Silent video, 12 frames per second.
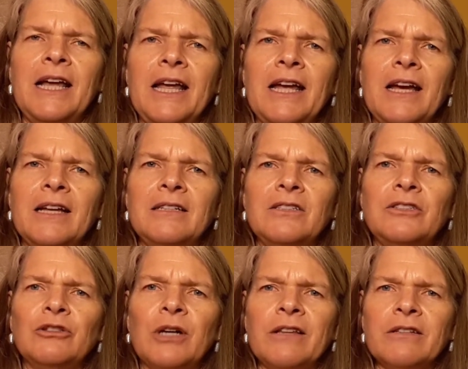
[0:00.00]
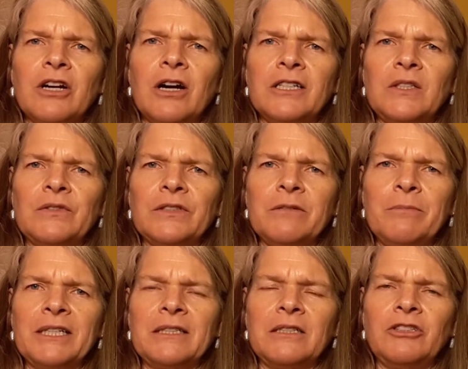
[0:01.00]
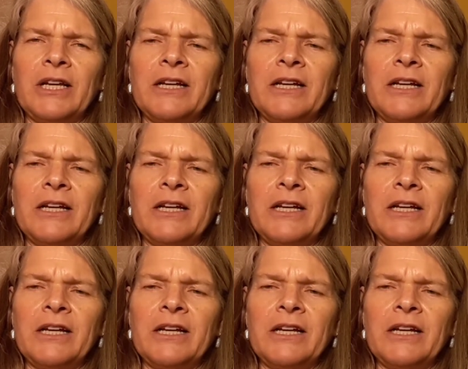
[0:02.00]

and draw the cards for the message.